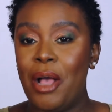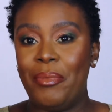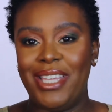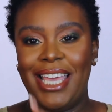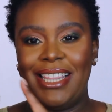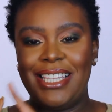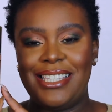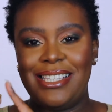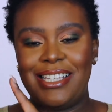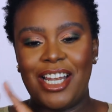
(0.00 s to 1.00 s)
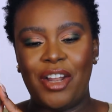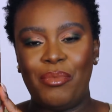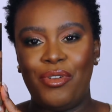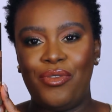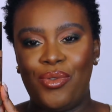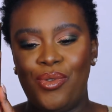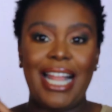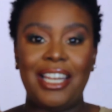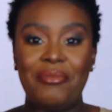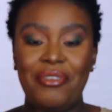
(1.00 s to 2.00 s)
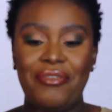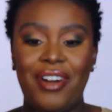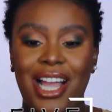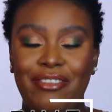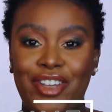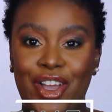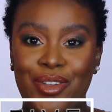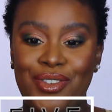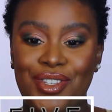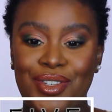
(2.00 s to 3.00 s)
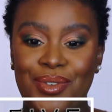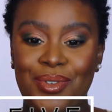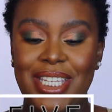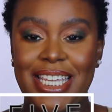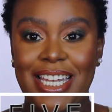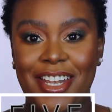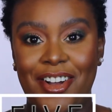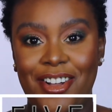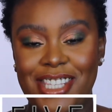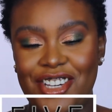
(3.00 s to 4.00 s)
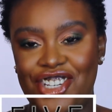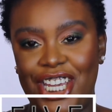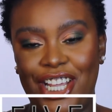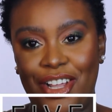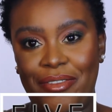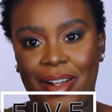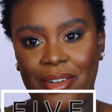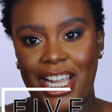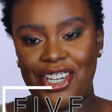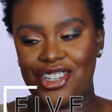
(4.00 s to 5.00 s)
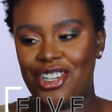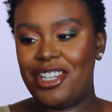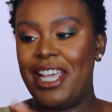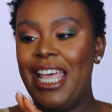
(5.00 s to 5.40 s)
But yeah, this is number 4. And number 5 goes to the Nars Sheer Glow foundation.